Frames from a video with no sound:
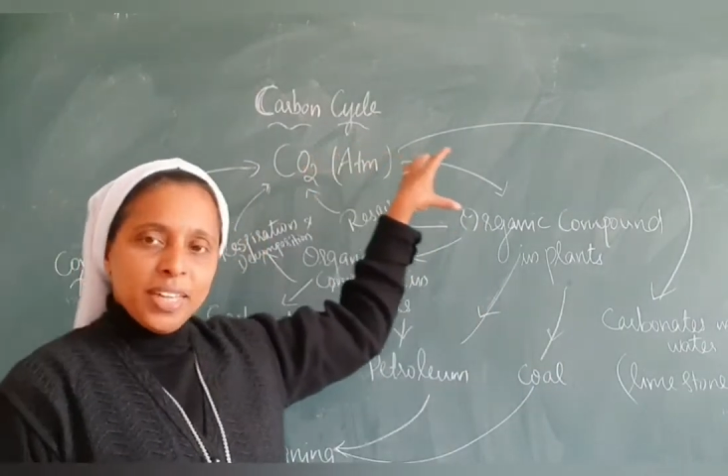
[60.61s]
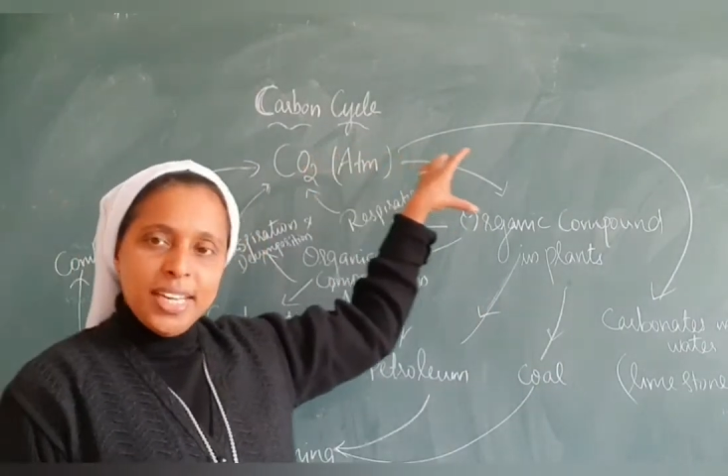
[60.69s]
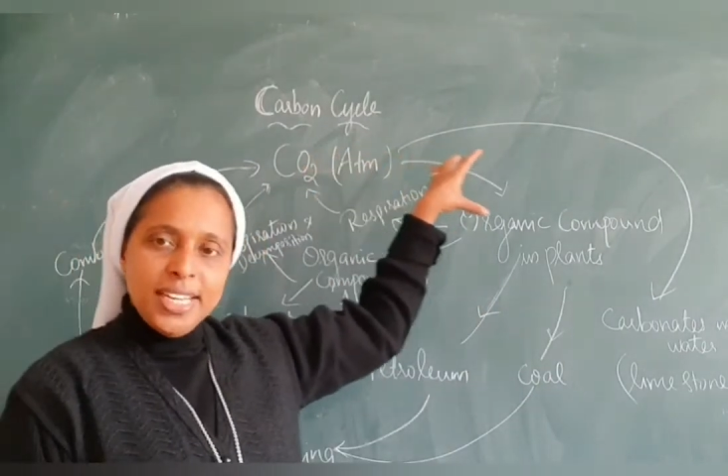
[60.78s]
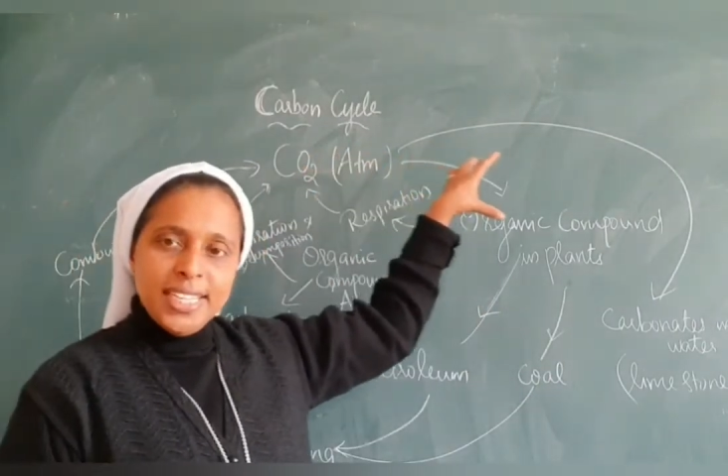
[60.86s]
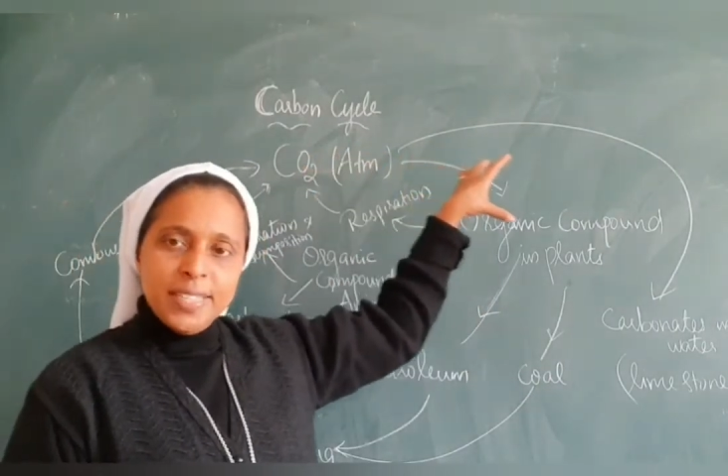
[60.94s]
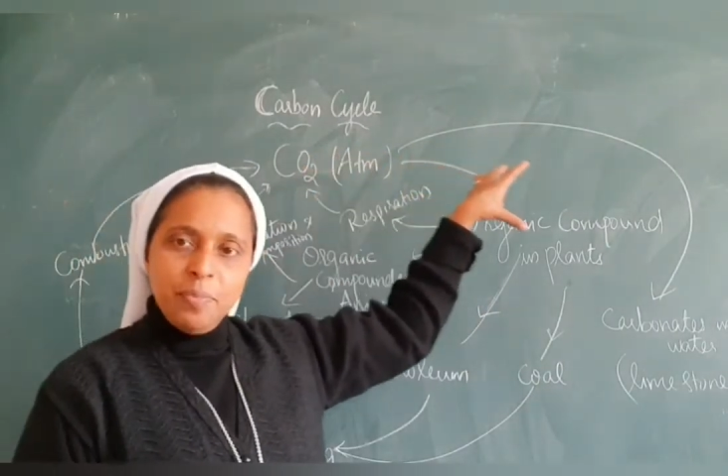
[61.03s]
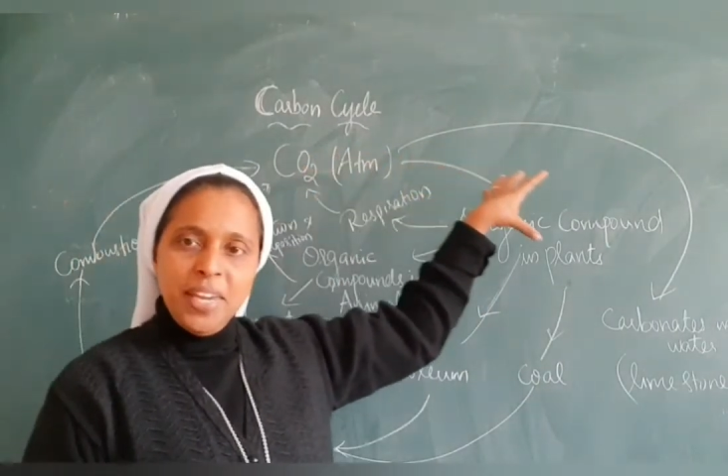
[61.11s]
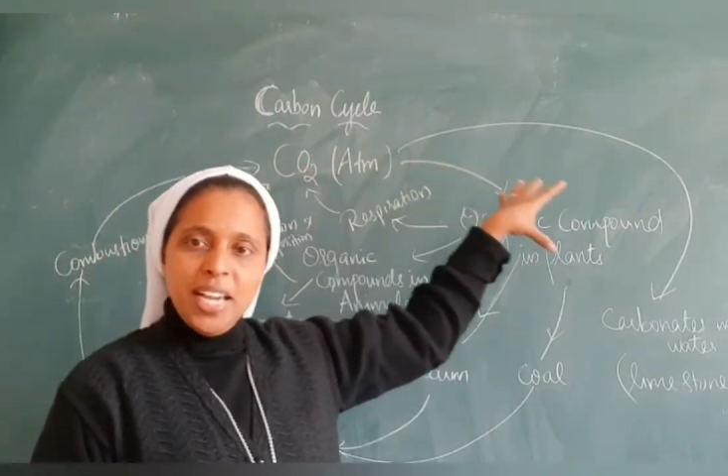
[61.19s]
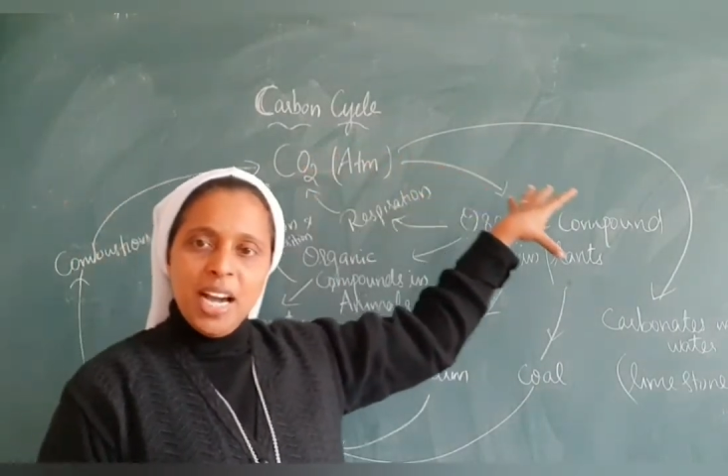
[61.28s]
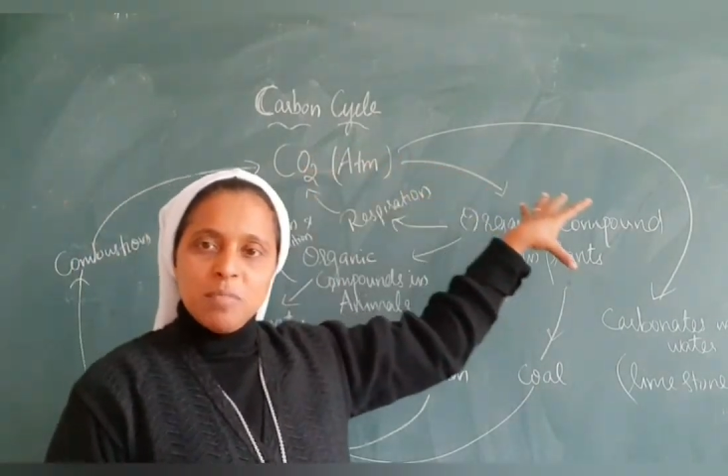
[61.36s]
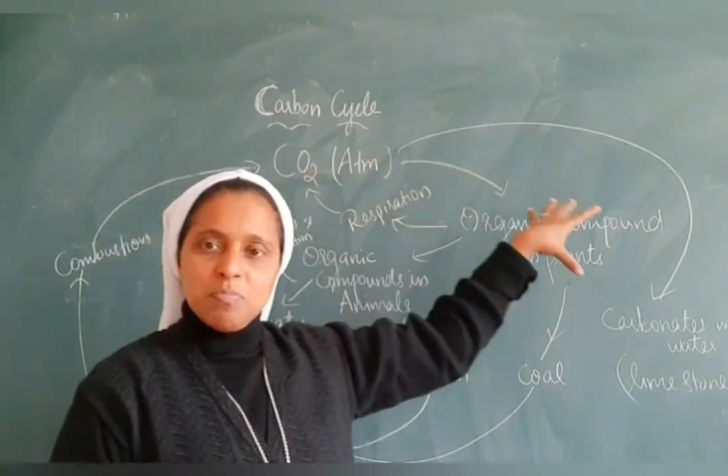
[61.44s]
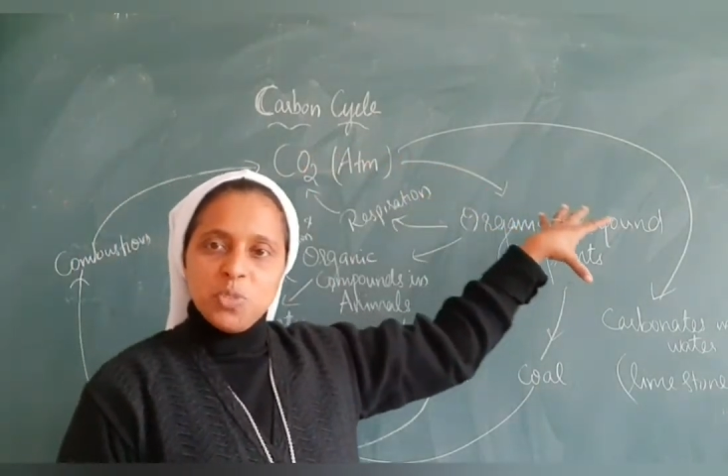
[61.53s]
is
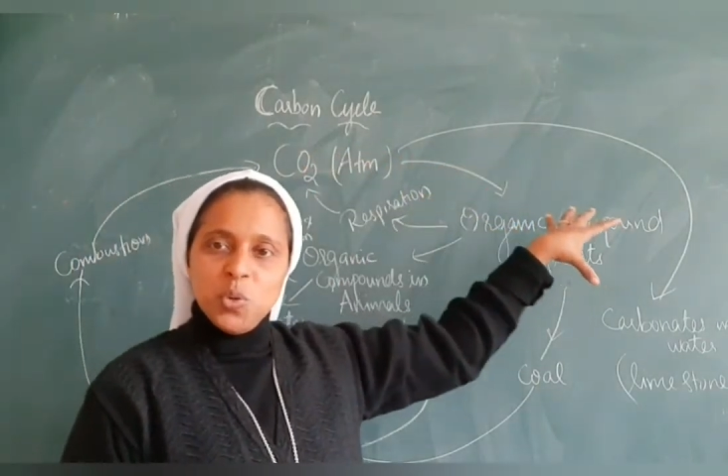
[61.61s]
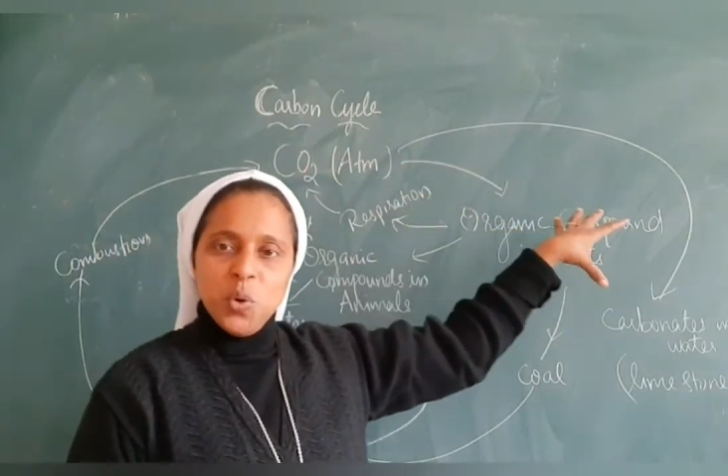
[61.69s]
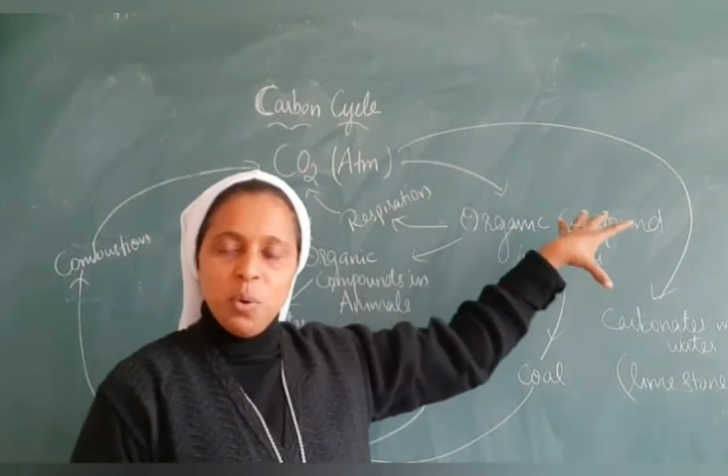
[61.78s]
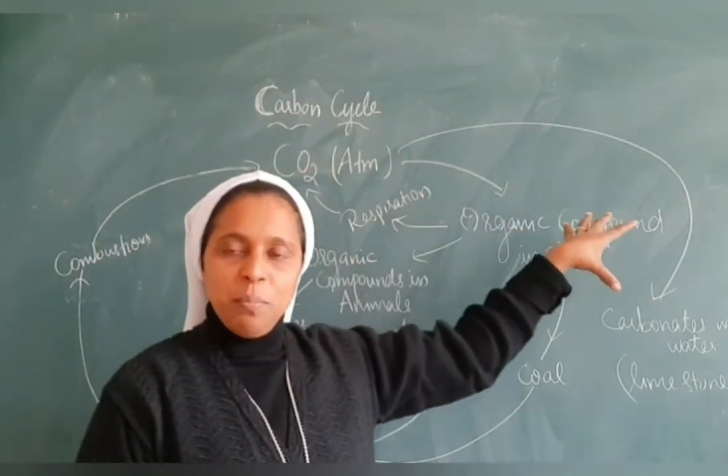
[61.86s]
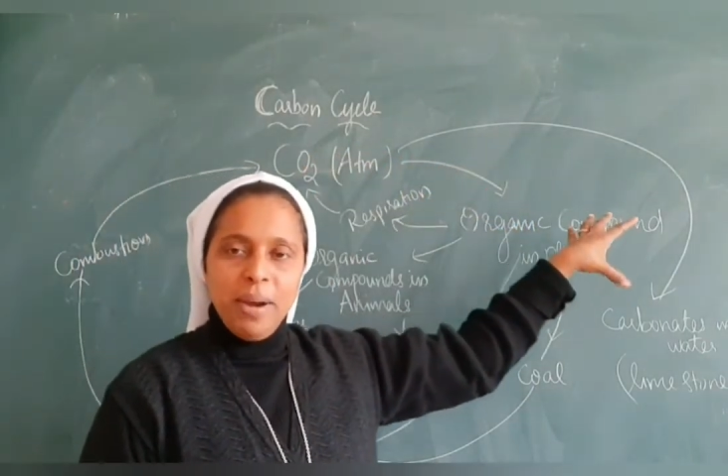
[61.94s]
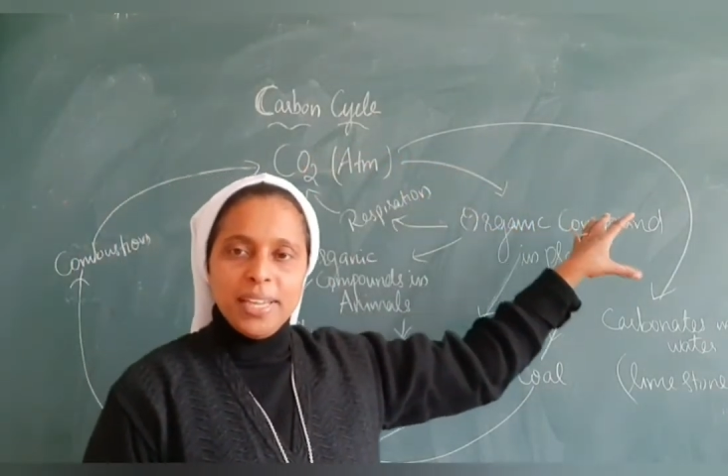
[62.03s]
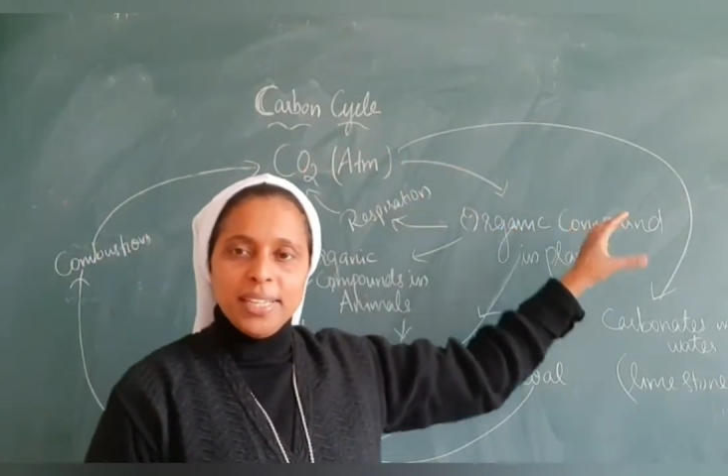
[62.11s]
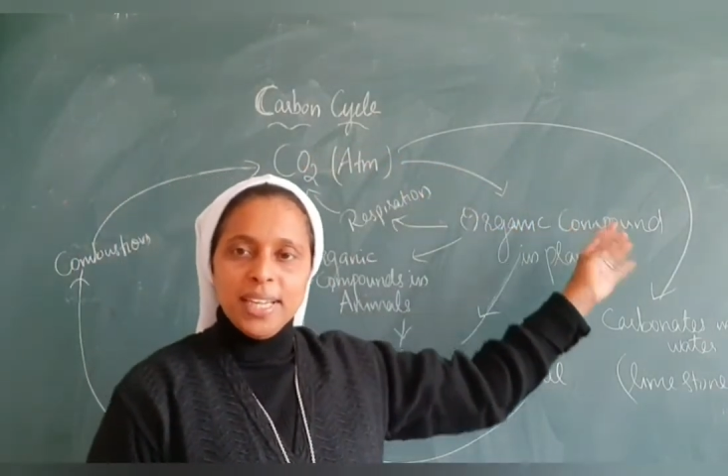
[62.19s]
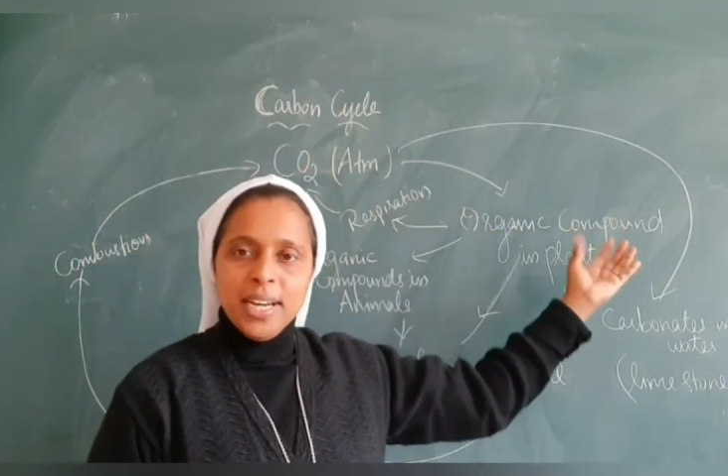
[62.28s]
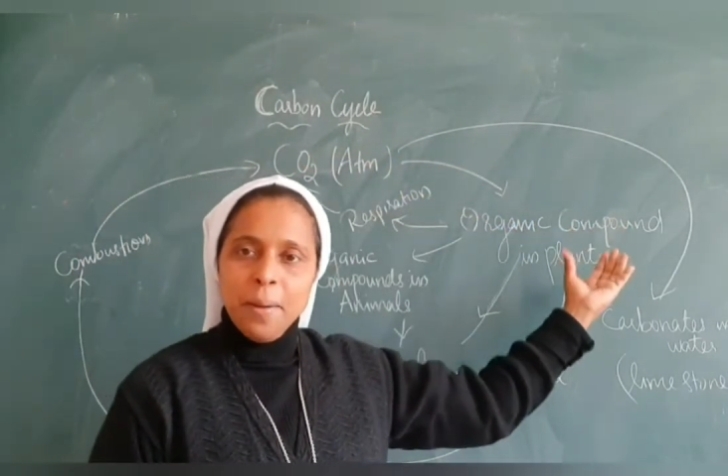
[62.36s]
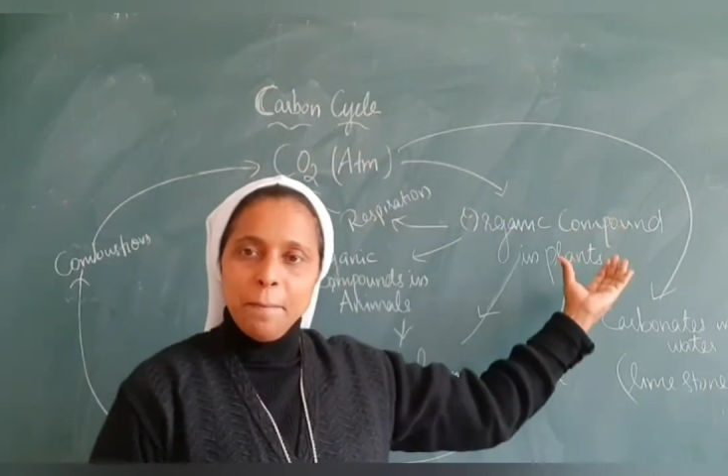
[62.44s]
being absorbed by the